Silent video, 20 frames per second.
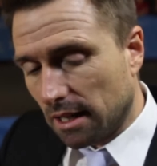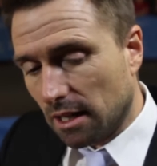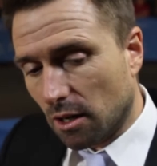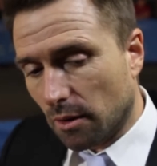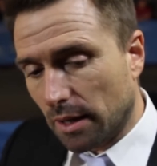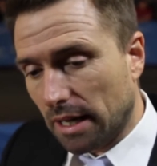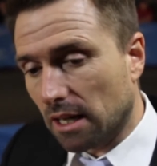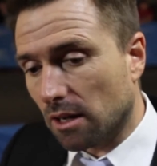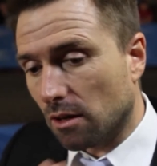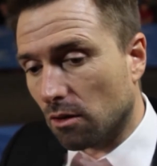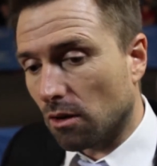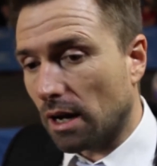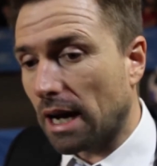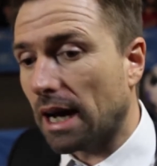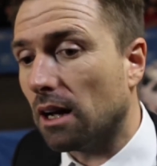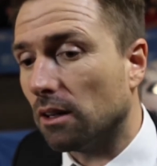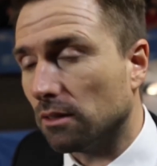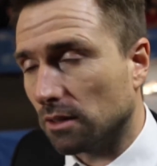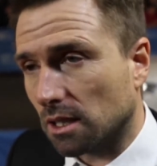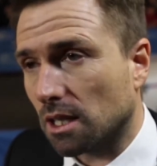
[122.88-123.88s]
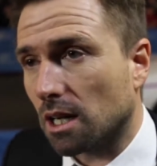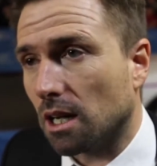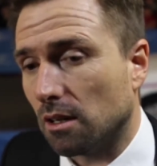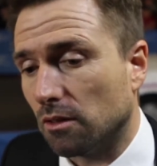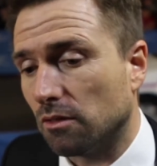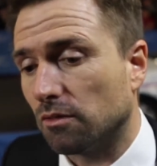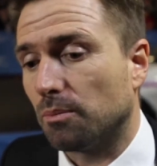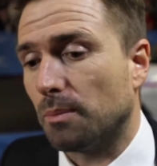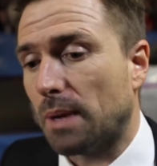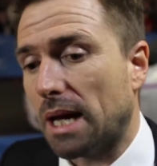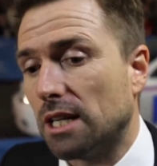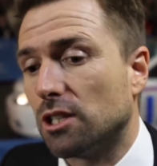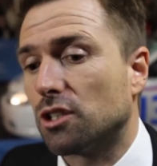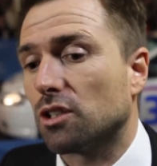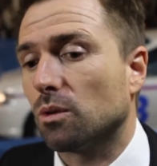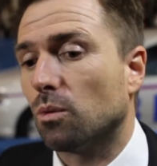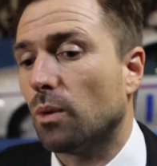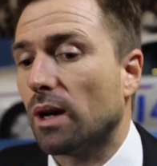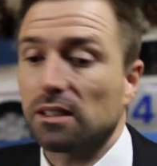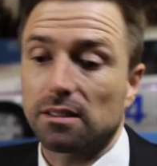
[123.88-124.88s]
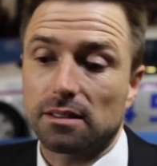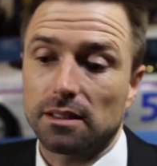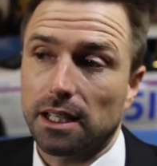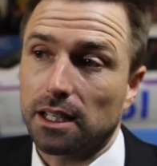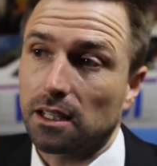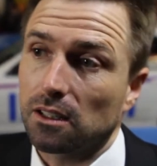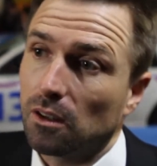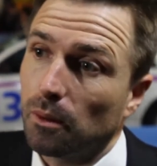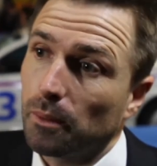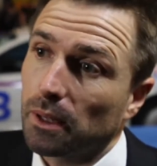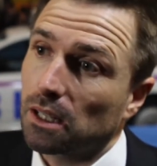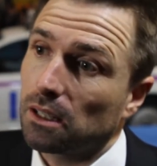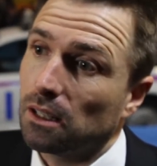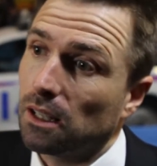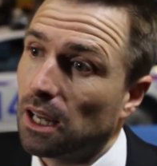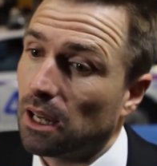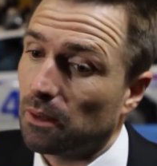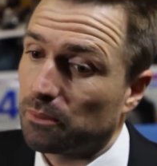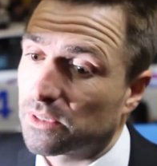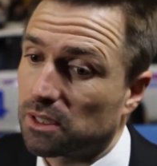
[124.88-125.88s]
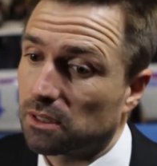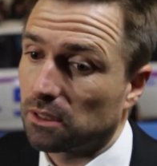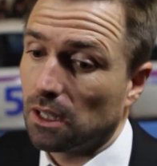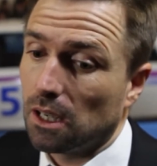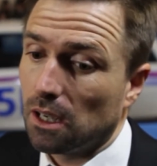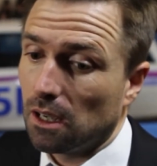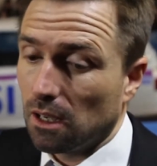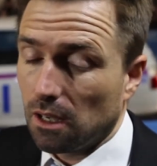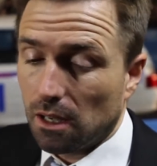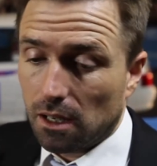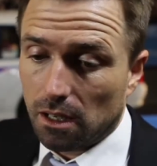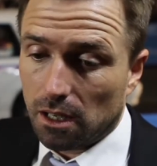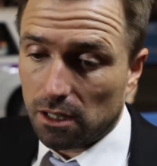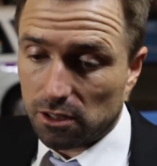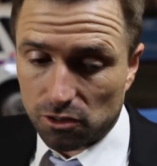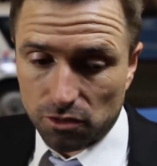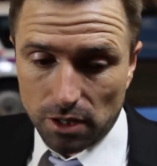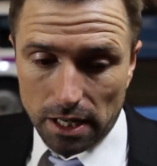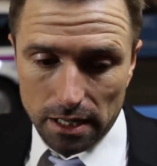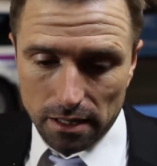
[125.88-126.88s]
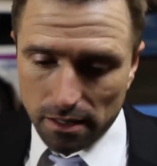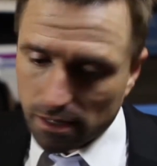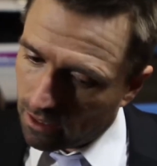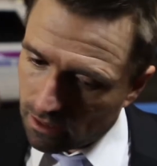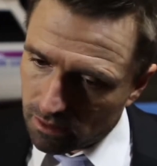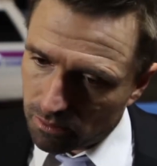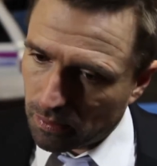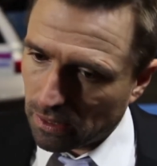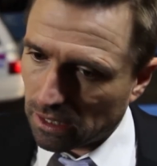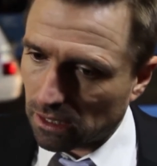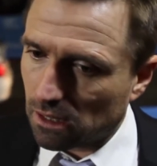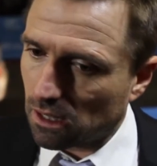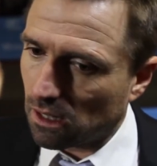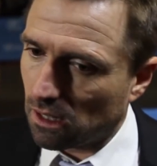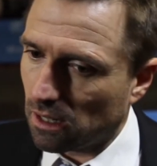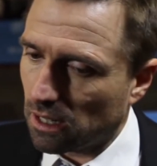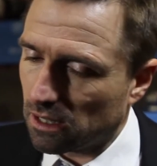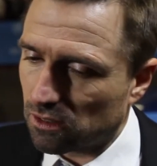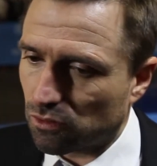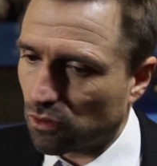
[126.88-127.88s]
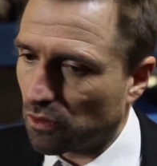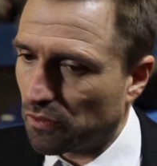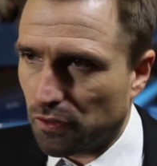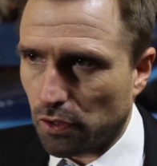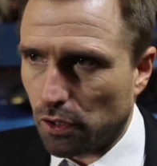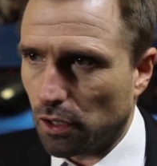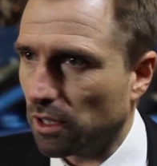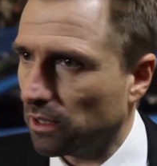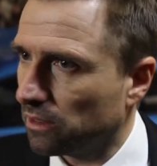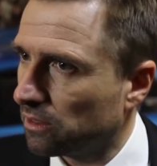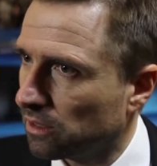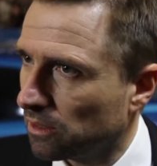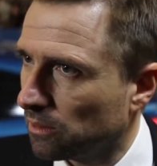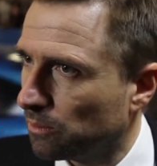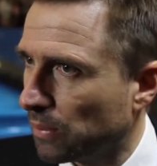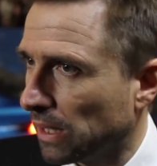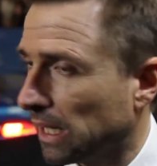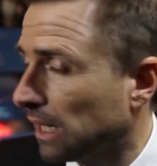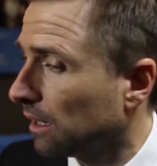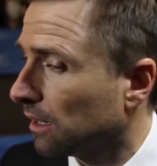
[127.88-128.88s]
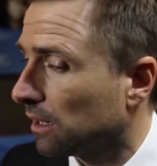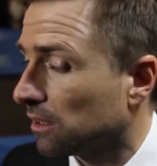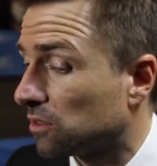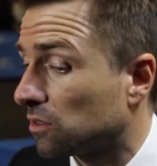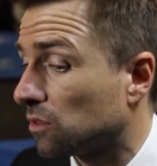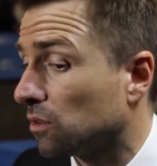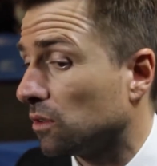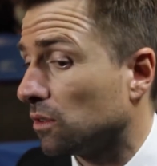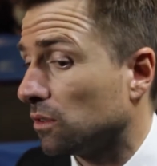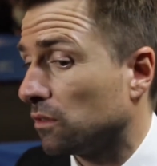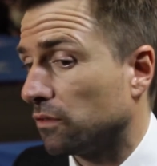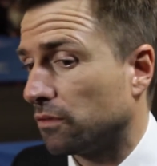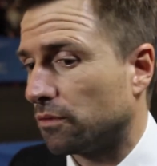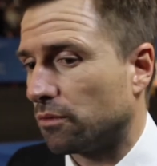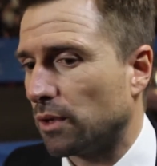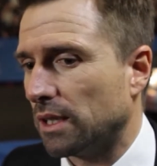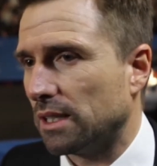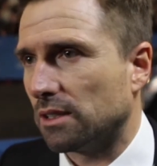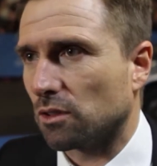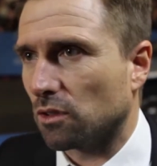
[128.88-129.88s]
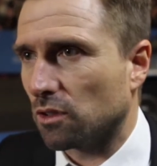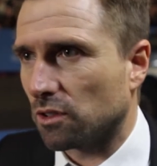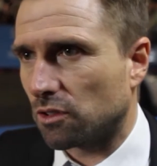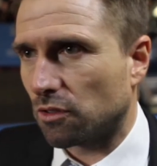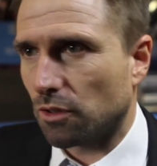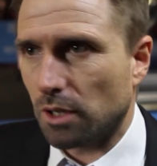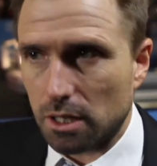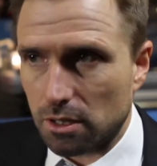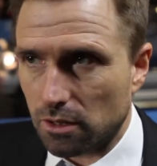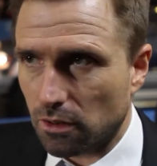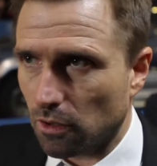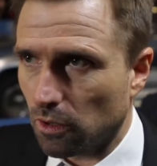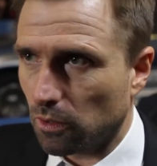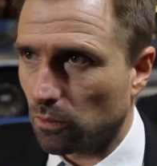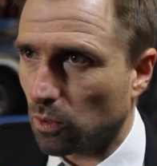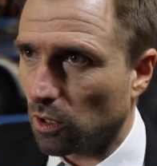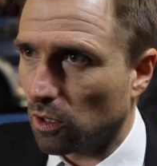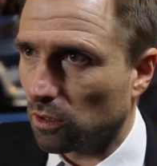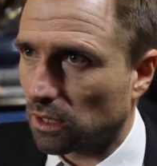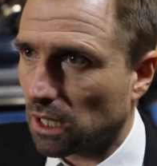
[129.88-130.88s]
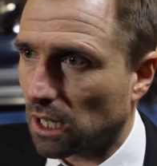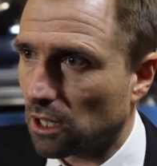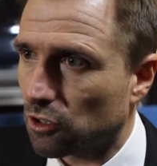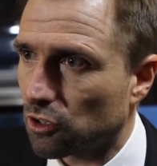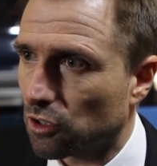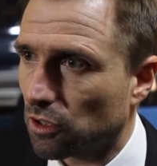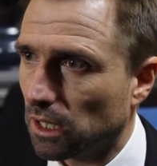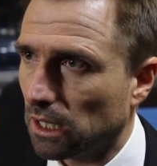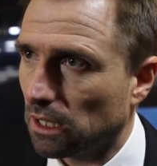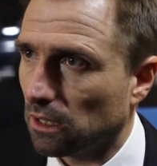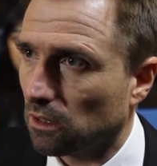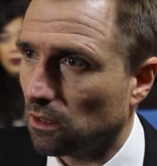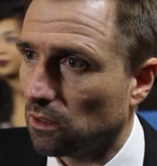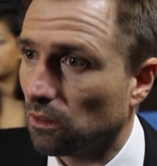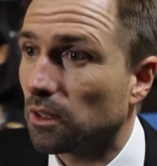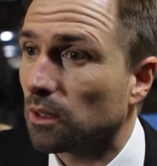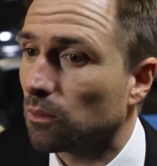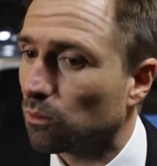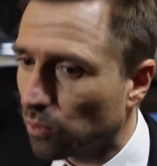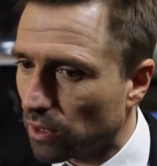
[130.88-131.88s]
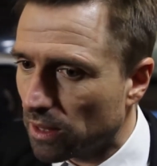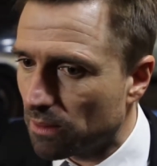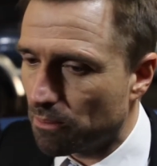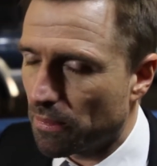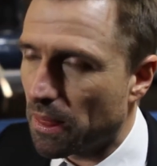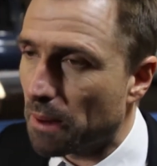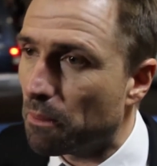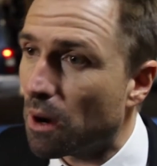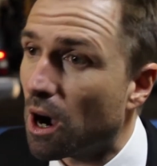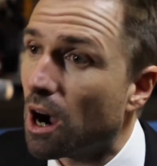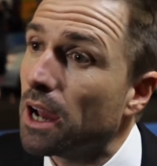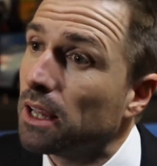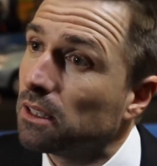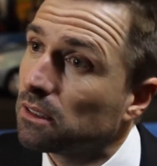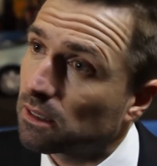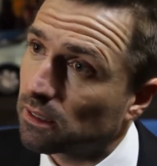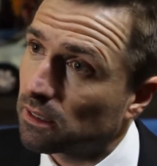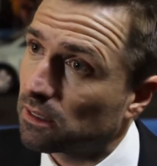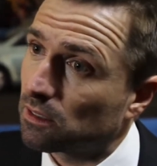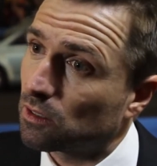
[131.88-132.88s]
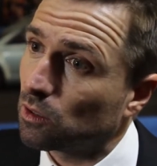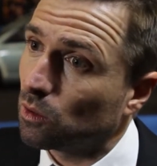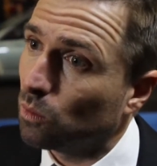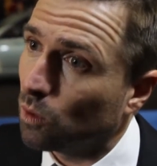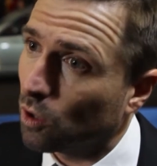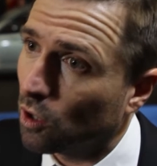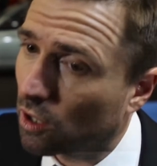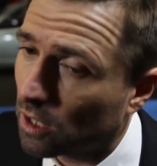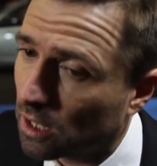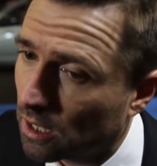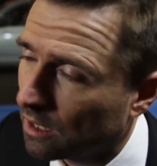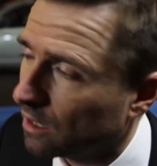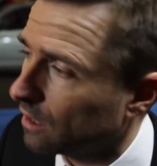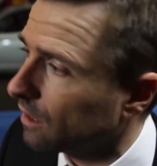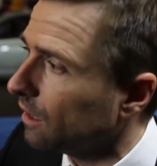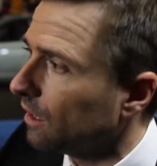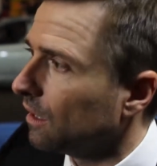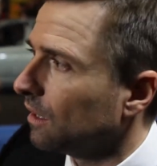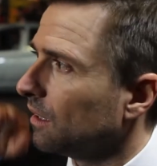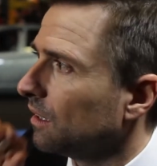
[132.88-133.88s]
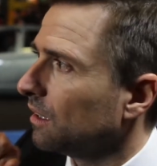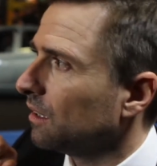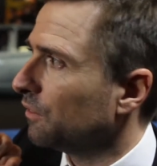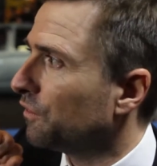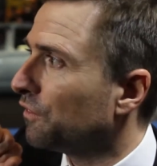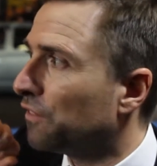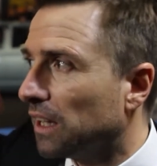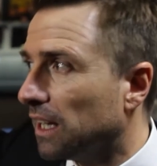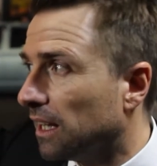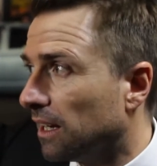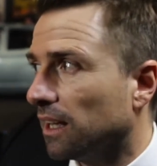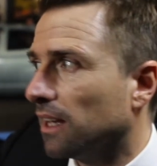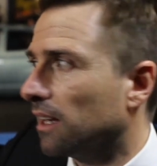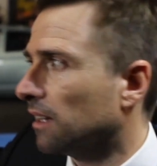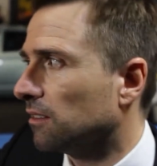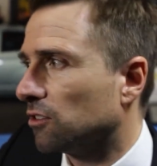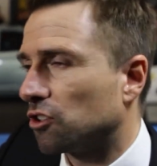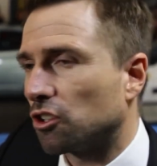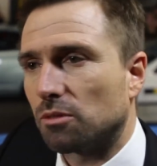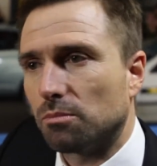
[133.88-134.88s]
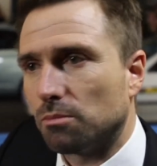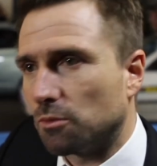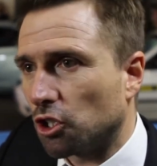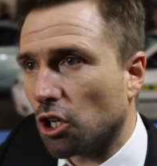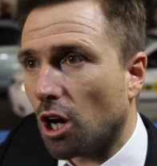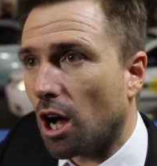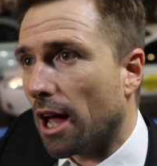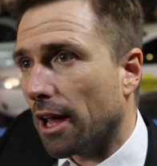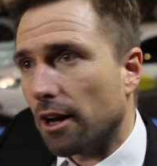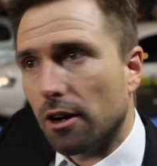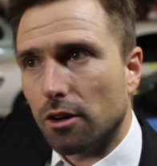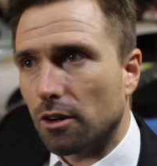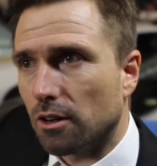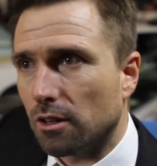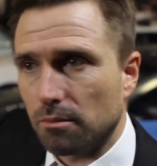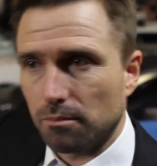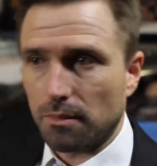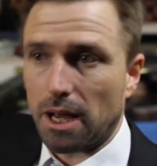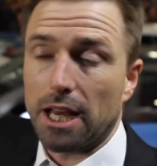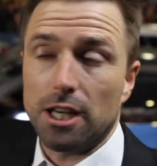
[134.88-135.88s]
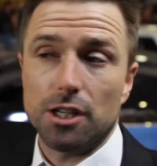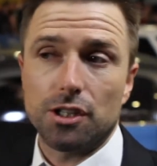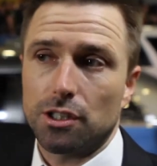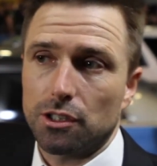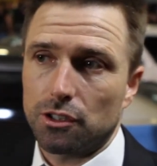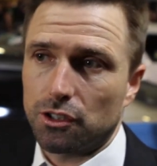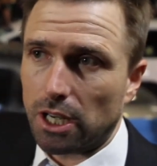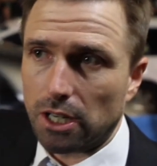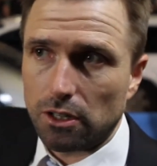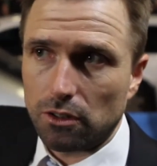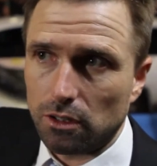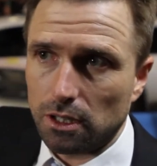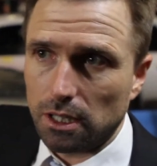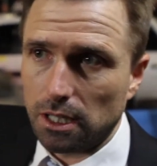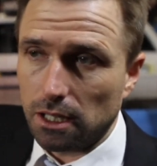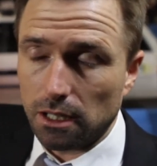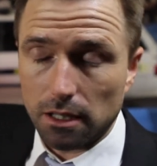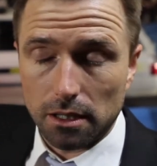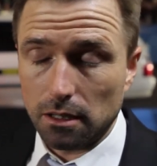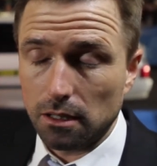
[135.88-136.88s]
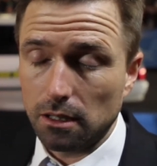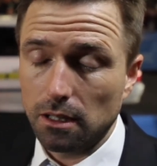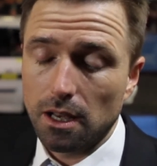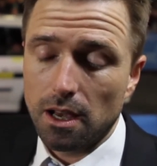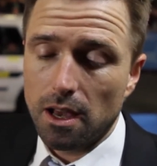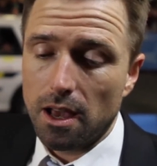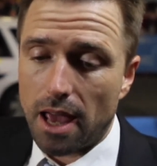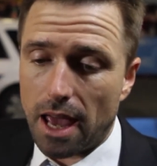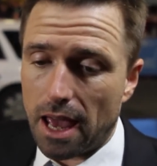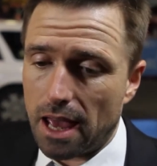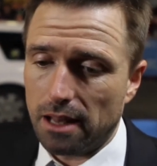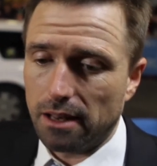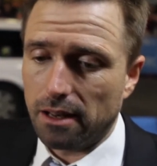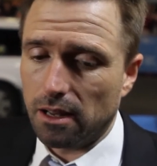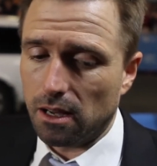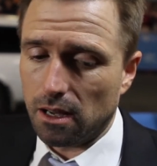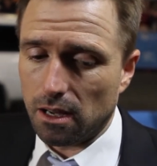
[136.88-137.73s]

know, in and around a kind of major Western economic collapse. Australia has reverted to being a sort of resource-rich third world country, you know, that with the mines that are still working, they're feeding China and Asia generally, and